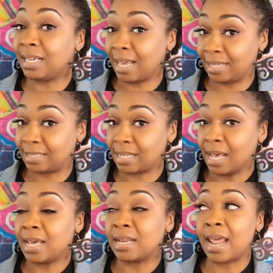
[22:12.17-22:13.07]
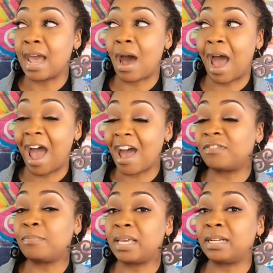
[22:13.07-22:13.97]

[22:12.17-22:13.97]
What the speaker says: Yes. Now, I've